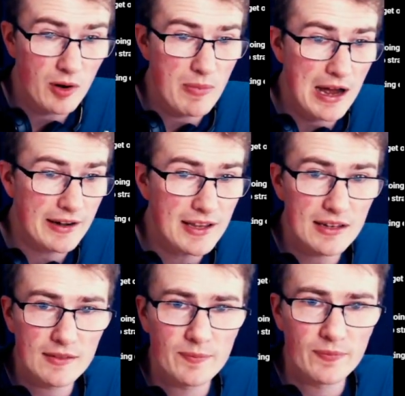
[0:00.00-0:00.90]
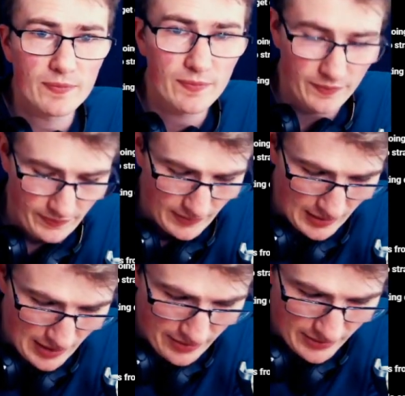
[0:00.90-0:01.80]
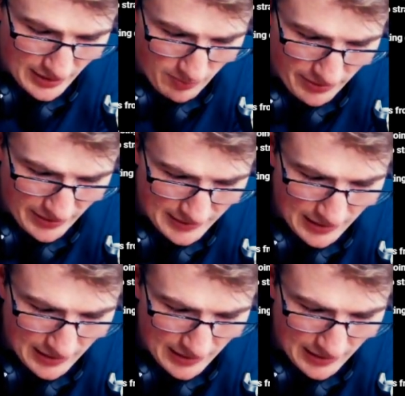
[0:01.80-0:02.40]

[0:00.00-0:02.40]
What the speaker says: about it. There's a couple of things I